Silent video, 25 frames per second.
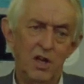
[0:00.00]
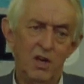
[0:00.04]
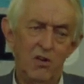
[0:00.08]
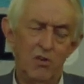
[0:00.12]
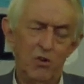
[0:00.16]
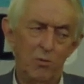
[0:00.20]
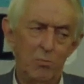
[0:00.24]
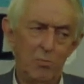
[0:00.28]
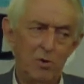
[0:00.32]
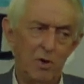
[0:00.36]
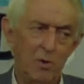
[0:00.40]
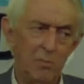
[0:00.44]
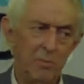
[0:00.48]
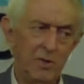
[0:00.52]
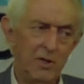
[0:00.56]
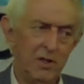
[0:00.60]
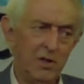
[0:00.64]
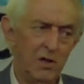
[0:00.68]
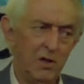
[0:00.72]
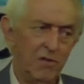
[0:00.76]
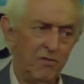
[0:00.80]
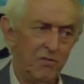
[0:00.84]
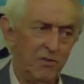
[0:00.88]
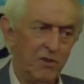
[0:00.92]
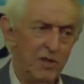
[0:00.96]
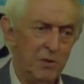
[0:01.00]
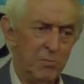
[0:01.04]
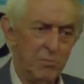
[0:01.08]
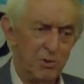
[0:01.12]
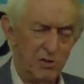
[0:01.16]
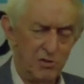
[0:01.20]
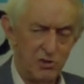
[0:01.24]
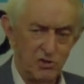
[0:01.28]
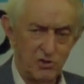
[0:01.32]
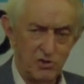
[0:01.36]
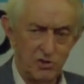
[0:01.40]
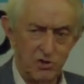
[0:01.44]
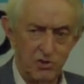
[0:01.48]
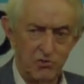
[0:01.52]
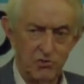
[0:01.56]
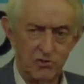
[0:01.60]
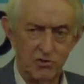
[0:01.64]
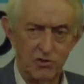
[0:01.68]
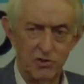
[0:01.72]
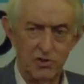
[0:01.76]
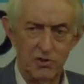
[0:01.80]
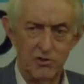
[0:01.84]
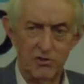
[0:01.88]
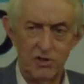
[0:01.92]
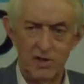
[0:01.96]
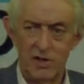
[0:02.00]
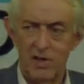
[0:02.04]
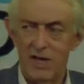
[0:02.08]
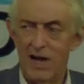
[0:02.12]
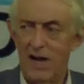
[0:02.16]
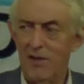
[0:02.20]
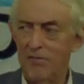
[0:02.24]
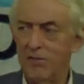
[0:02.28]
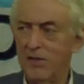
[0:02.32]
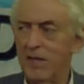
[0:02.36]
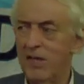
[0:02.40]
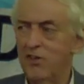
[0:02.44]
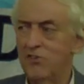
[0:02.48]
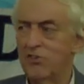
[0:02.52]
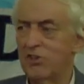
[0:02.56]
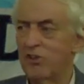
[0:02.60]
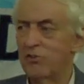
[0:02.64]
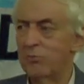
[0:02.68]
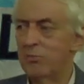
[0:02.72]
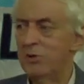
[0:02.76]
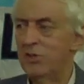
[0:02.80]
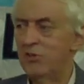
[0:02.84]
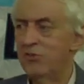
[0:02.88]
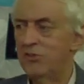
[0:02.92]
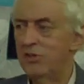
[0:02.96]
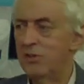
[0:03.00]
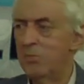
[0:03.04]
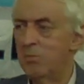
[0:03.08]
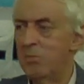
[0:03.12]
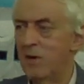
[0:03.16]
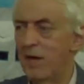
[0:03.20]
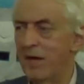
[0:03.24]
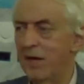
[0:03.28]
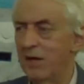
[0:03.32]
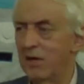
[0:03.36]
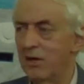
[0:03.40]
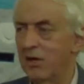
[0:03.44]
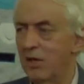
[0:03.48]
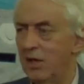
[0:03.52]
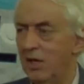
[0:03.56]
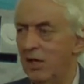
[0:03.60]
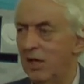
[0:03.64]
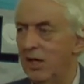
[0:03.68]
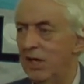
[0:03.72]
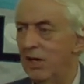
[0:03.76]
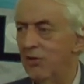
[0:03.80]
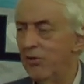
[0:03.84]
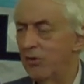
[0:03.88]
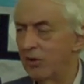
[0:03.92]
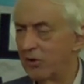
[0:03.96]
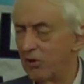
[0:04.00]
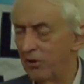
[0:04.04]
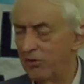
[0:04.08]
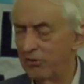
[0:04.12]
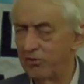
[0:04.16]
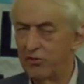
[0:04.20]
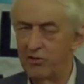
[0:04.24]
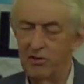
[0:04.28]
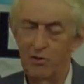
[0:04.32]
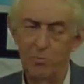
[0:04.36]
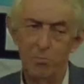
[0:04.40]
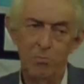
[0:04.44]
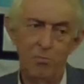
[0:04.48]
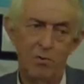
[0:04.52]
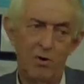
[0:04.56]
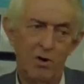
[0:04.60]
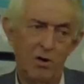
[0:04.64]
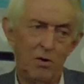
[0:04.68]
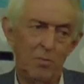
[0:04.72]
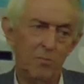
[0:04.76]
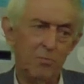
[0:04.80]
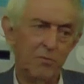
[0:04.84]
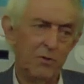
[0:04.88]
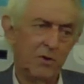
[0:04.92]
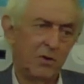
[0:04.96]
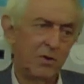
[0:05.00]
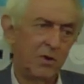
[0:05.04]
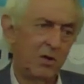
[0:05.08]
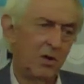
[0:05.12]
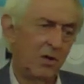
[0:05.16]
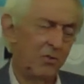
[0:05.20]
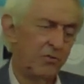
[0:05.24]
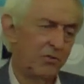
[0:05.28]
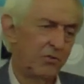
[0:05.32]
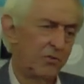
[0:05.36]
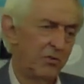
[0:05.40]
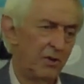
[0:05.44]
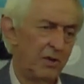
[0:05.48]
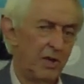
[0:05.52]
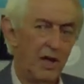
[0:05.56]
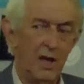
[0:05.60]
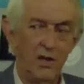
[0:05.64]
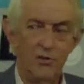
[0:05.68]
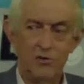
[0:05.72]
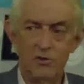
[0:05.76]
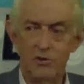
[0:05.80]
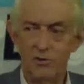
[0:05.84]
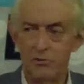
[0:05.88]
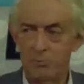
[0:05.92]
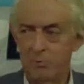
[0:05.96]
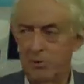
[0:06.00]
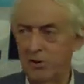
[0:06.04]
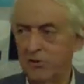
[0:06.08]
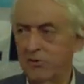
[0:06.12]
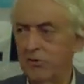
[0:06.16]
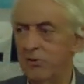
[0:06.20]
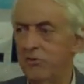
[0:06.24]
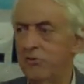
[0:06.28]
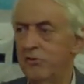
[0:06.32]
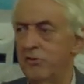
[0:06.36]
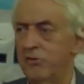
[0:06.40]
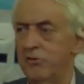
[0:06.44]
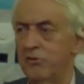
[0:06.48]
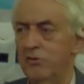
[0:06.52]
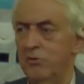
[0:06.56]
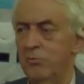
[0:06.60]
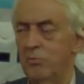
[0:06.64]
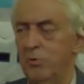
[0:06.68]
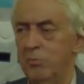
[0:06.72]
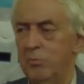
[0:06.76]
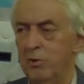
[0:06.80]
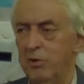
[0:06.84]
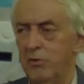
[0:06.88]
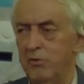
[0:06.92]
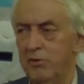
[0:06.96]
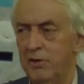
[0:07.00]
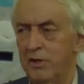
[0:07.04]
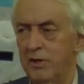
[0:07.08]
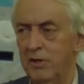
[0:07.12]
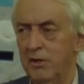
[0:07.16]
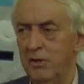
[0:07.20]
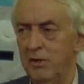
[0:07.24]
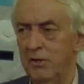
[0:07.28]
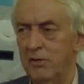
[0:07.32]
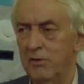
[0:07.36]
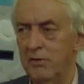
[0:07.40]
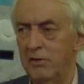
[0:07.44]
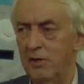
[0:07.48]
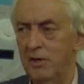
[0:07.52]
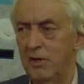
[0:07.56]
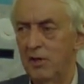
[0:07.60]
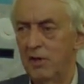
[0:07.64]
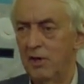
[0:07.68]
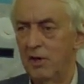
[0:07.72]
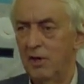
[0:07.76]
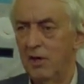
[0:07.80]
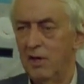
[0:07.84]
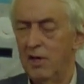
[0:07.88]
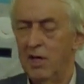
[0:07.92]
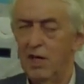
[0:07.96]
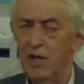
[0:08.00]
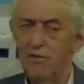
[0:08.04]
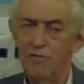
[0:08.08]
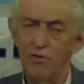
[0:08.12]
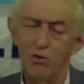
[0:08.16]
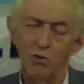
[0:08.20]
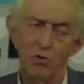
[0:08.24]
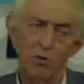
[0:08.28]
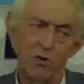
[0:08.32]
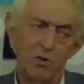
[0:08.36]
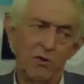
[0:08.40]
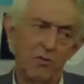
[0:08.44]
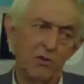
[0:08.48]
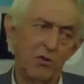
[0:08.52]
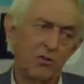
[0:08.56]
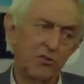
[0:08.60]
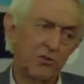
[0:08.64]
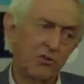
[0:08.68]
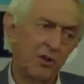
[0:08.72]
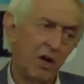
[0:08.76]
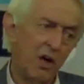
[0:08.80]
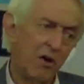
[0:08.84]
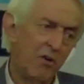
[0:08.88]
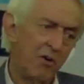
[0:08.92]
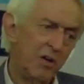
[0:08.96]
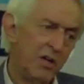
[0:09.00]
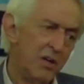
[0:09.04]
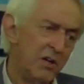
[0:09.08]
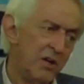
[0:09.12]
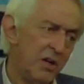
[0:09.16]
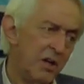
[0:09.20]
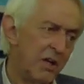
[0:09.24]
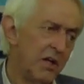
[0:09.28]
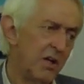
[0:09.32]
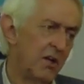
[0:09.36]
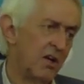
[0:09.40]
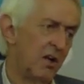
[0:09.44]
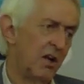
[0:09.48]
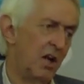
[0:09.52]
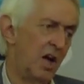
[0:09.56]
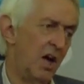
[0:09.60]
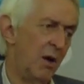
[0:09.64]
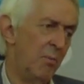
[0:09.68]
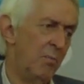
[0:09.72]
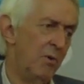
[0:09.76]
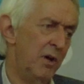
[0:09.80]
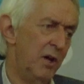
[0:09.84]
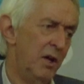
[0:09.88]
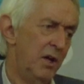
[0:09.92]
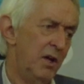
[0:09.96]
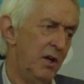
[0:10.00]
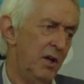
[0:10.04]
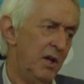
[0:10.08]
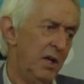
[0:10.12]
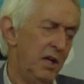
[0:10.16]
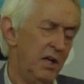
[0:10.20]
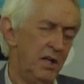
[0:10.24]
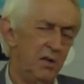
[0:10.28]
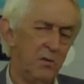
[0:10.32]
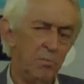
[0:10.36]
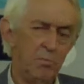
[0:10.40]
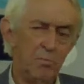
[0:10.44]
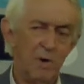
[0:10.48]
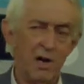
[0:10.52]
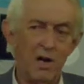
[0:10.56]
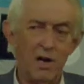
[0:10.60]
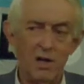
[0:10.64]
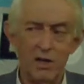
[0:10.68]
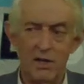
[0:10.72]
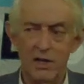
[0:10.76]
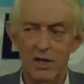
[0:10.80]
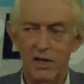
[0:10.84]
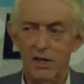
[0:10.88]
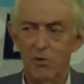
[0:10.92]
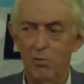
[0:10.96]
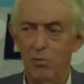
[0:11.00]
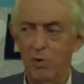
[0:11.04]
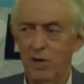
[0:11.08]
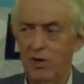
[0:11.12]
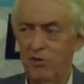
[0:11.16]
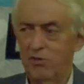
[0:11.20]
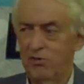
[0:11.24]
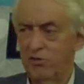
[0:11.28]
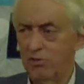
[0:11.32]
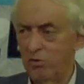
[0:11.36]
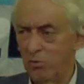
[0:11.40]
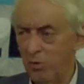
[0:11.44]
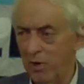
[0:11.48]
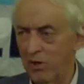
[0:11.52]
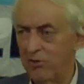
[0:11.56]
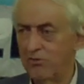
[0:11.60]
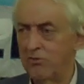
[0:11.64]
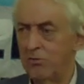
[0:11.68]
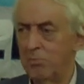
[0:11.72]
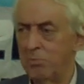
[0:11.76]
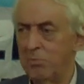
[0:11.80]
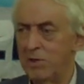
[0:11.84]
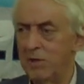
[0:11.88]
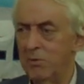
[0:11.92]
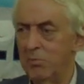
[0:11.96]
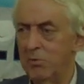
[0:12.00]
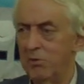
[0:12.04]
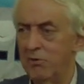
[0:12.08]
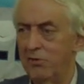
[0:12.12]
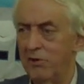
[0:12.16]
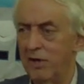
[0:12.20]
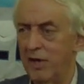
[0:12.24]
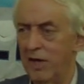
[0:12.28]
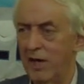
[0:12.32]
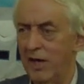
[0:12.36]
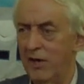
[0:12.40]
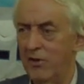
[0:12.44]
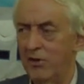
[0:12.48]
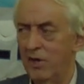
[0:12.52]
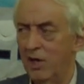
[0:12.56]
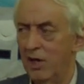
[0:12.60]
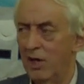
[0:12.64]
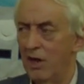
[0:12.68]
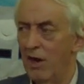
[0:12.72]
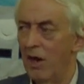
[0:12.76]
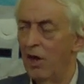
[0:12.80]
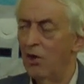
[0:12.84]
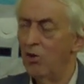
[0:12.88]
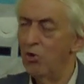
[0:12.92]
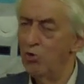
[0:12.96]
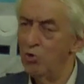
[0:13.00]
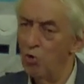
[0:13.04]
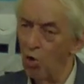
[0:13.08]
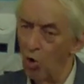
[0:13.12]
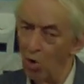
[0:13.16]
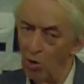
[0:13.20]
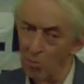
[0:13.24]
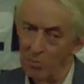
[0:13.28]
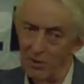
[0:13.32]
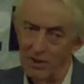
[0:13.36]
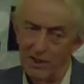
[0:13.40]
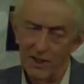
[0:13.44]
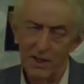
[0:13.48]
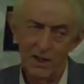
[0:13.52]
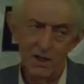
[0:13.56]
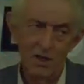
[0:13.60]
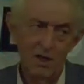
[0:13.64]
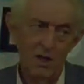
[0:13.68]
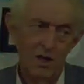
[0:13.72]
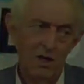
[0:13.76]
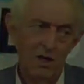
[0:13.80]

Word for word: the bombing of the British consulate and the HSBC bank. In the consulate bomb, the consul and his personal assistant were both killed. If you look at the Sari nightclub in Bali, where 200 people died, normally